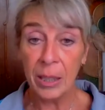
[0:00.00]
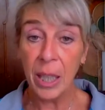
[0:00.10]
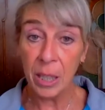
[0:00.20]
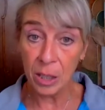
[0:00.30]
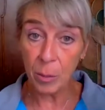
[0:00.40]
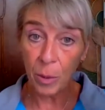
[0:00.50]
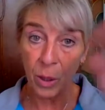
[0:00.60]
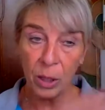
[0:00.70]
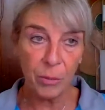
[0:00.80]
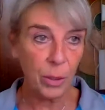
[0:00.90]
And then there's a
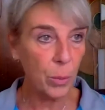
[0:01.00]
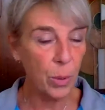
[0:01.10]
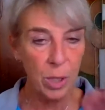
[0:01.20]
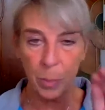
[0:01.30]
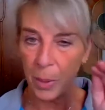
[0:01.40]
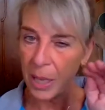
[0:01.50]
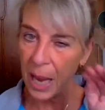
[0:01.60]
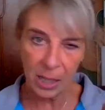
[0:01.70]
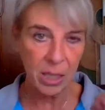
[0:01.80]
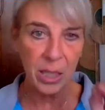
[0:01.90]
lot of other words, but
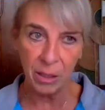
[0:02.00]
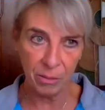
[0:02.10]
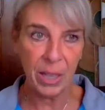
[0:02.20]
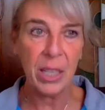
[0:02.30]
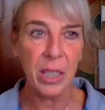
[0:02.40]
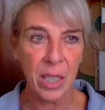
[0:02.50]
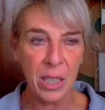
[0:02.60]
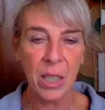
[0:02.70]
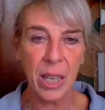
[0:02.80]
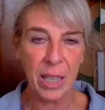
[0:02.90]
actually invasion
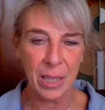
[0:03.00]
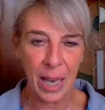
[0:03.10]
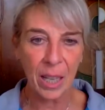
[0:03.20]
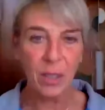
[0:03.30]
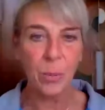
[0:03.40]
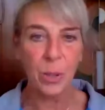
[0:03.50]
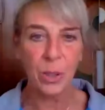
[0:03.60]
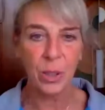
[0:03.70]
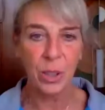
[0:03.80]
is the exact word.